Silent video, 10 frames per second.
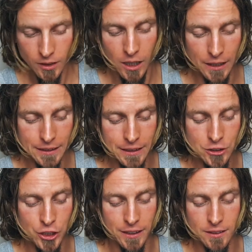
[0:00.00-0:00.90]
on a
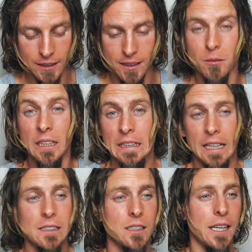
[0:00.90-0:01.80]
ketogenic diet.
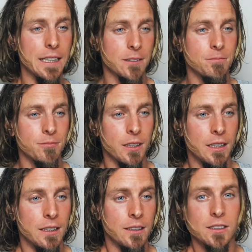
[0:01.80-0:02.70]
That's like
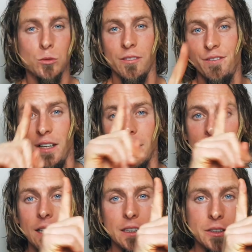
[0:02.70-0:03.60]
flicking
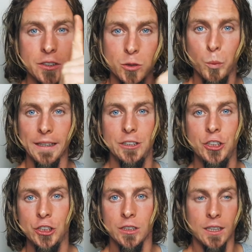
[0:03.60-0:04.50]
on a
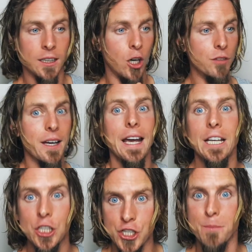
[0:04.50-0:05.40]
switch of
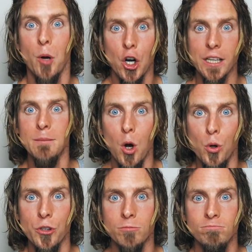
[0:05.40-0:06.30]
energy burning
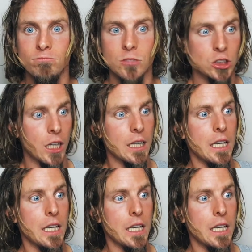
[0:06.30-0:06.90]
mode. It's like